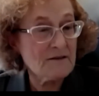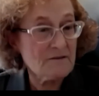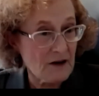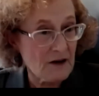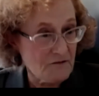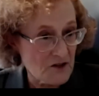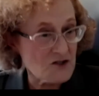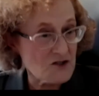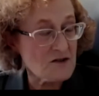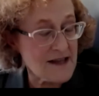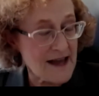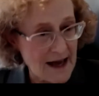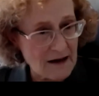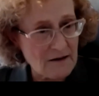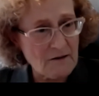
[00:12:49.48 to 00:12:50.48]
officials
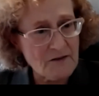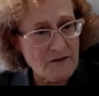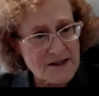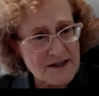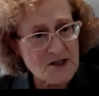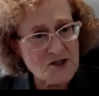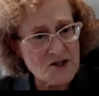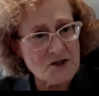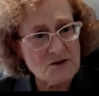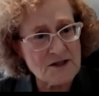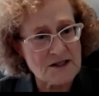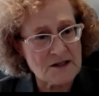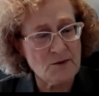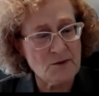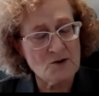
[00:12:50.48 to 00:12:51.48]
handle these issues
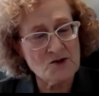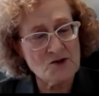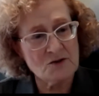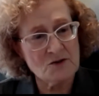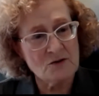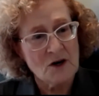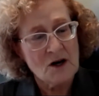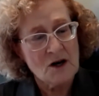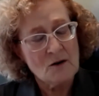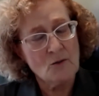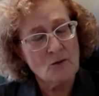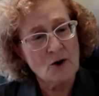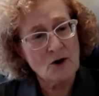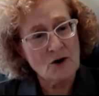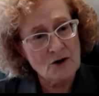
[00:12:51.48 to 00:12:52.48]
as opposed to
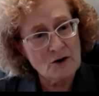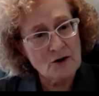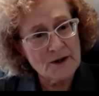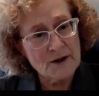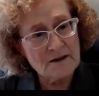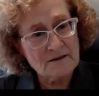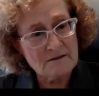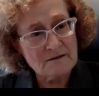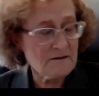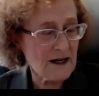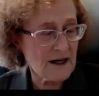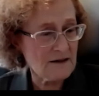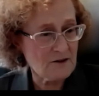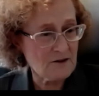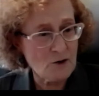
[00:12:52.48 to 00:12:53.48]
more urban
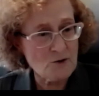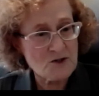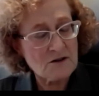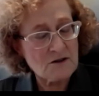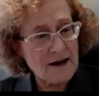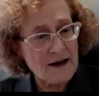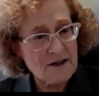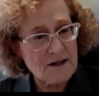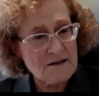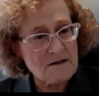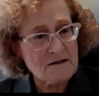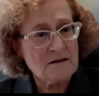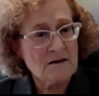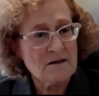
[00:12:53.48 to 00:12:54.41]
kind of coastal counties?